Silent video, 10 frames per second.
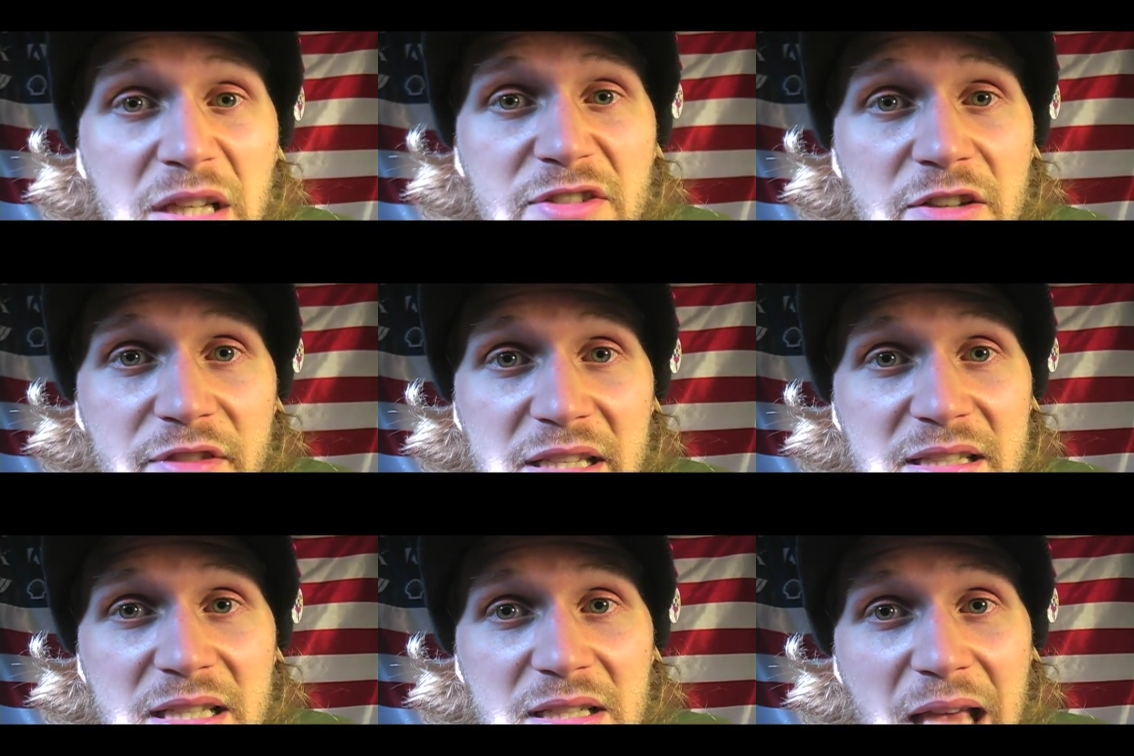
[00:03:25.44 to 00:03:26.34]
even if these
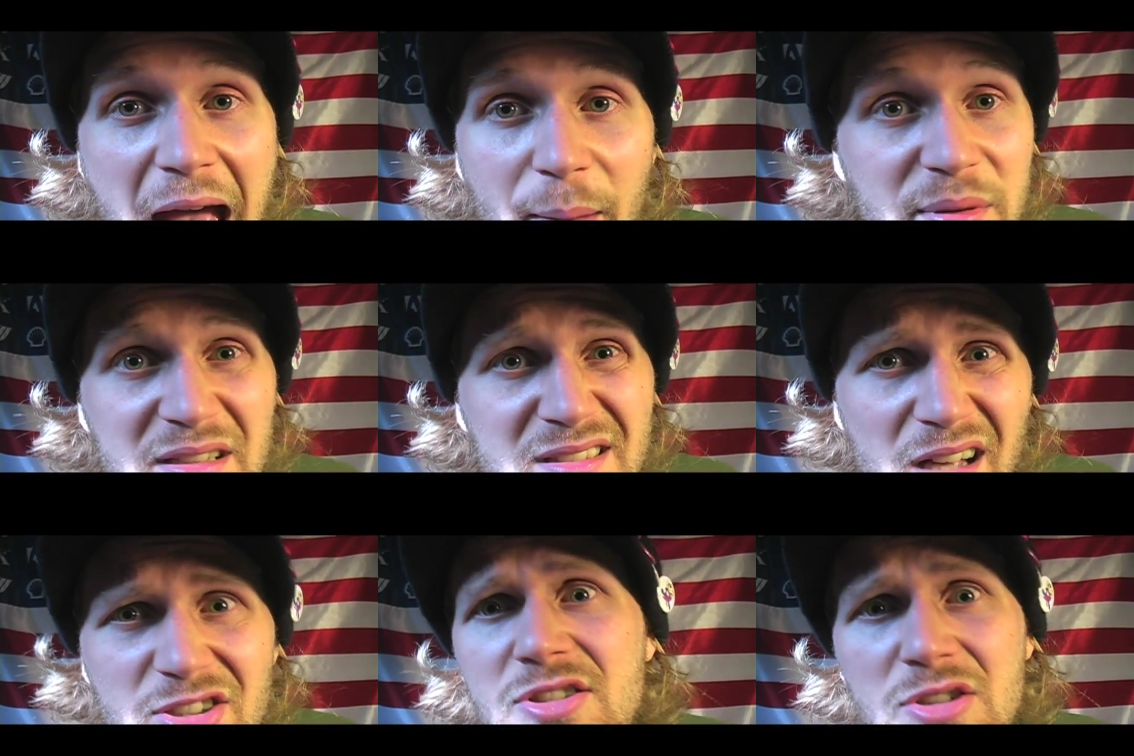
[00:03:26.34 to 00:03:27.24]
things happen, it's
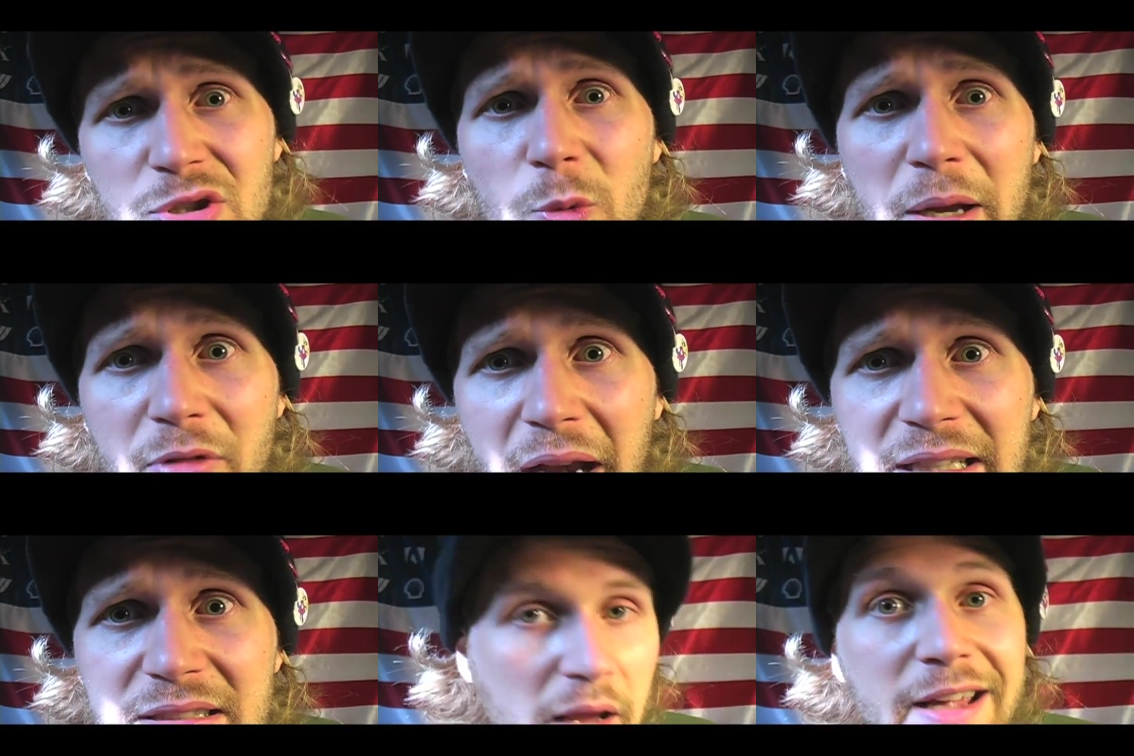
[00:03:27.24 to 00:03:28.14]
not just a two-way race.